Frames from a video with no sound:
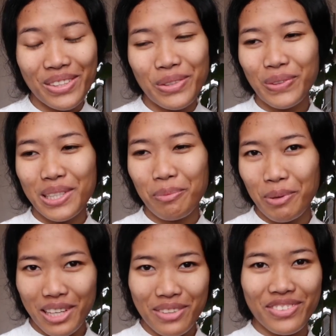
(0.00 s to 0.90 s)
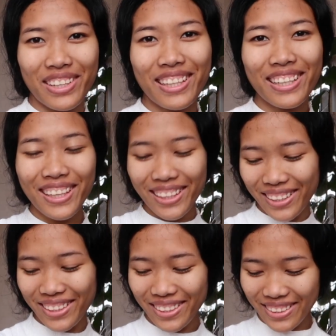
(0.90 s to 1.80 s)
it was pretty funny.
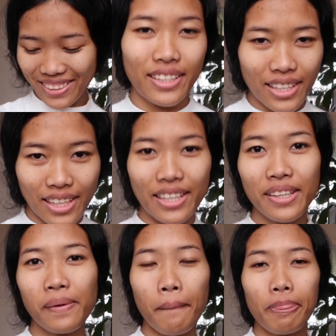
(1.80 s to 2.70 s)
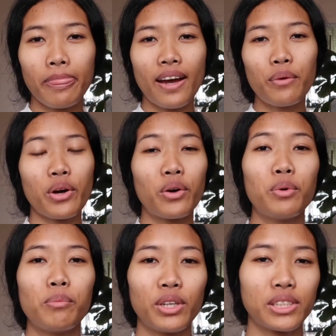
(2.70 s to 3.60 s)
Okay, now we're
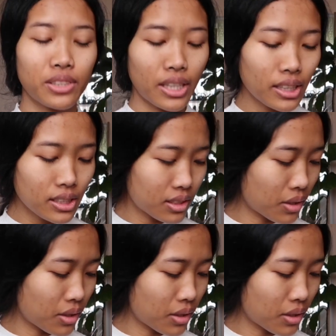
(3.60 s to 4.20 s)
all moisturized.